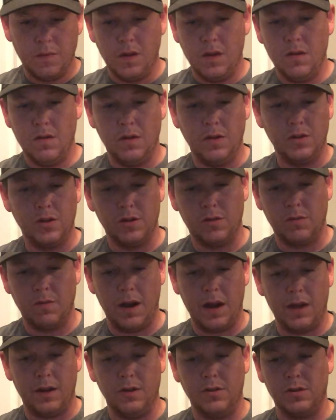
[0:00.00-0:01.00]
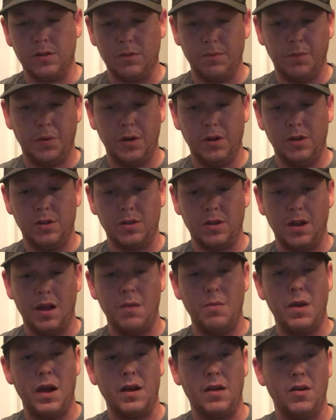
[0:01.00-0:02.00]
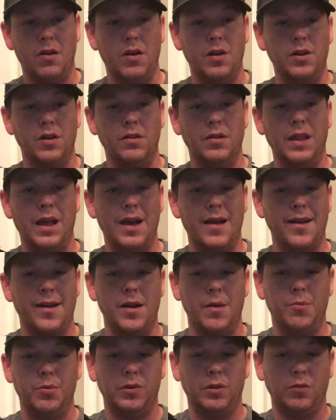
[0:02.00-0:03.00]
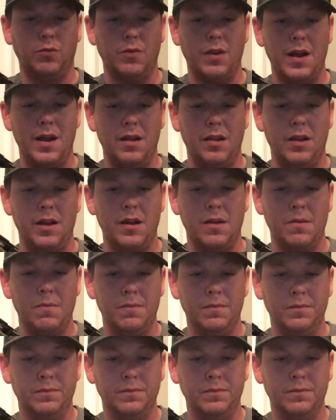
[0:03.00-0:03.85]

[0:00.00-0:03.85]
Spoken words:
you can just put your slide back on. You'd line it up with the railing.